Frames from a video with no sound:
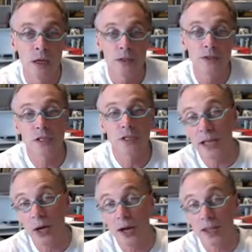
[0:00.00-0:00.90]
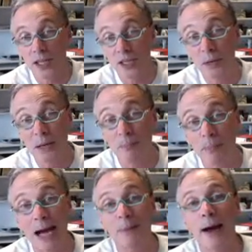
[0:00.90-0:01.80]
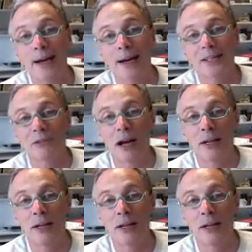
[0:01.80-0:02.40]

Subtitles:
you see that they wear these big backpacks, right?